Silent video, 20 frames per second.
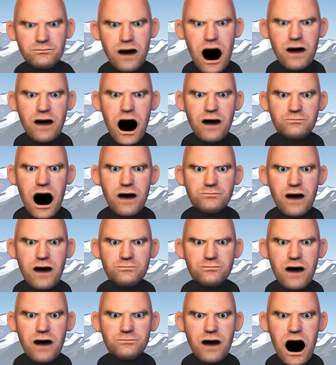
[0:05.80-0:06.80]
everything that
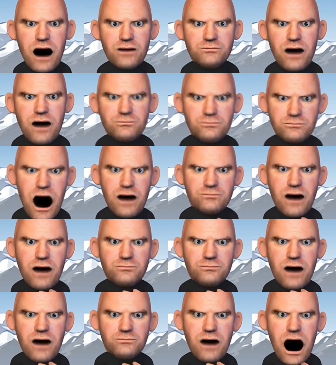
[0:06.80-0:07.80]
we've done is what I
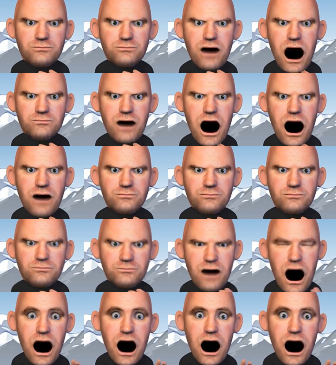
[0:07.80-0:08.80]
said we would do.
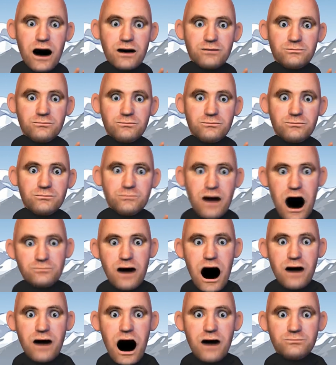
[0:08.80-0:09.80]
So,
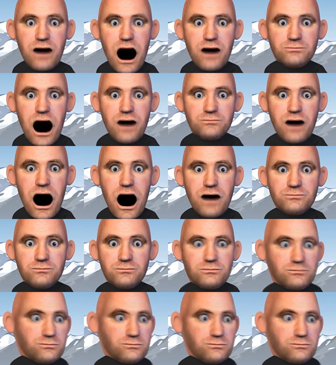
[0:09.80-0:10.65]
Khabib's the fight to make.